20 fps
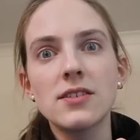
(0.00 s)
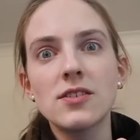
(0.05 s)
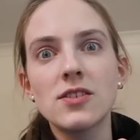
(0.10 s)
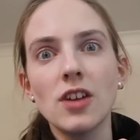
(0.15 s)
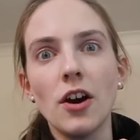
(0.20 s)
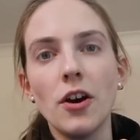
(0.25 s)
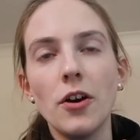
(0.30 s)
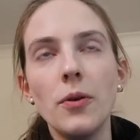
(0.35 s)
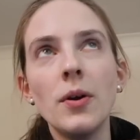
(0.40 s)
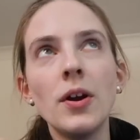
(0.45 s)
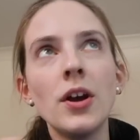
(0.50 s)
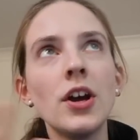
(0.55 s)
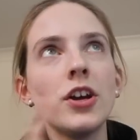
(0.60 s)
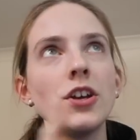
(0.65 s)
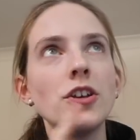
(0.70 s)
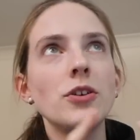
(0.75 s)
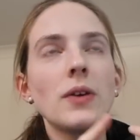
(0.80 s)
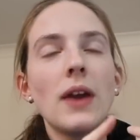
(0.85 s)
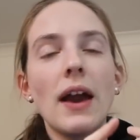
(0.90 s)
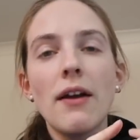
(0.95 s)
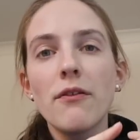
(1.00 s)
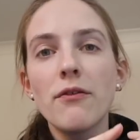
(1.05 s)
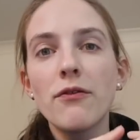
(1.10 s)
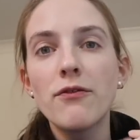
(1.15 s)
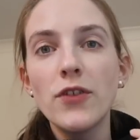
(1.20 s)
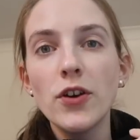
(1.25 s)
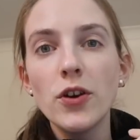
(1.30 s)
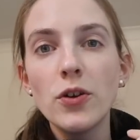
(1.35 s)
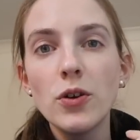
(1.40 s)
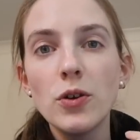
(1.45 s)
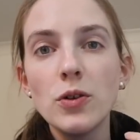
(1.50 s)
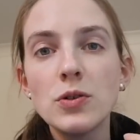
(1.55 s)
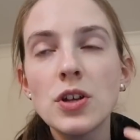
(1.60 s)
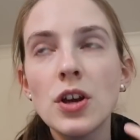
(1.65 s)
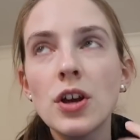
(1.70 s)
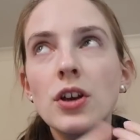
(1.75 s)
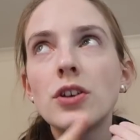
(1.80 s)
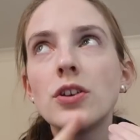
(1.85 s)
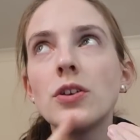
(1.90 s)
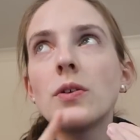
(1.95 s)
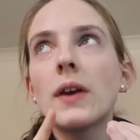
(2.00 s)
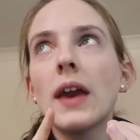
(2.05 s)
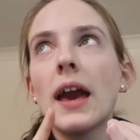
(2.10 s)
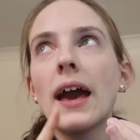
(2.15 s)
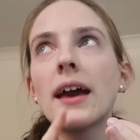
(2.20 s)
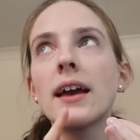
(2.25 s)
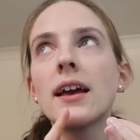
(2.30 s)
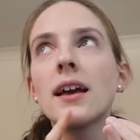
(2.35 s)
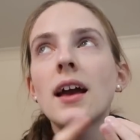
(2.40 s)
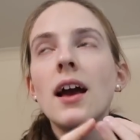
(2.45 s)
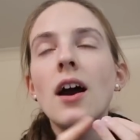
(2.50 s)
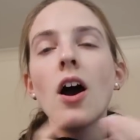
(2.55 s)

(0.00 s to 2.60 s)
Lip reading: So you get food, you get,